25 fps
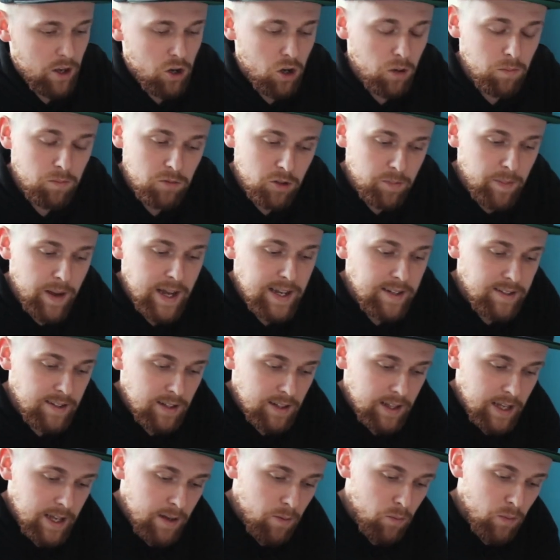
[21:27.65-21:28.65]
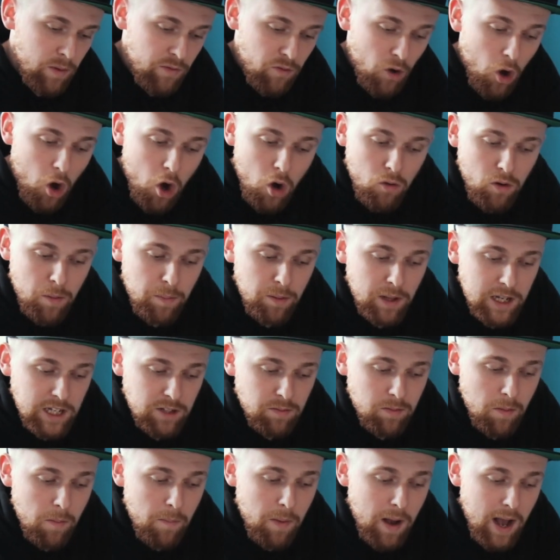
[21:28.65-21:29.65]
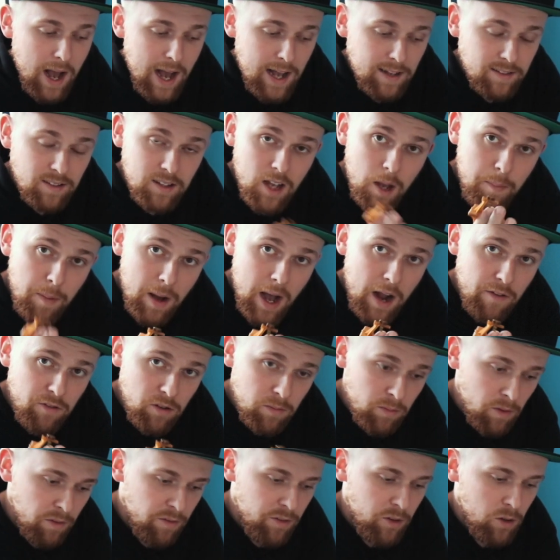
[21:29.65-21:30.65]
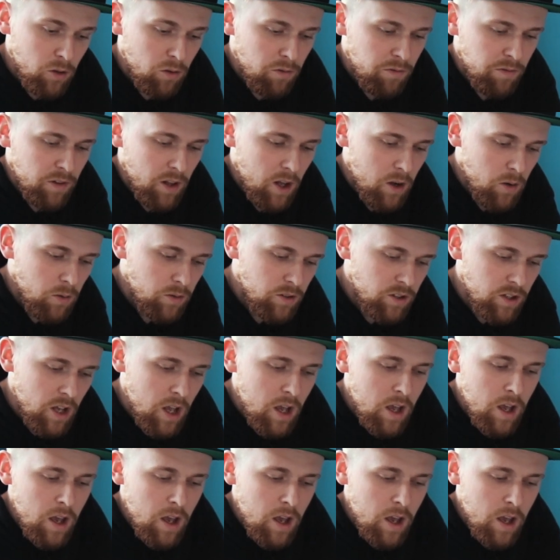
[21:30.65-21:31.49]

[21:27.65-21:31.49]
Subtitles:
comes basically with all replacement parts apart from the fuel float,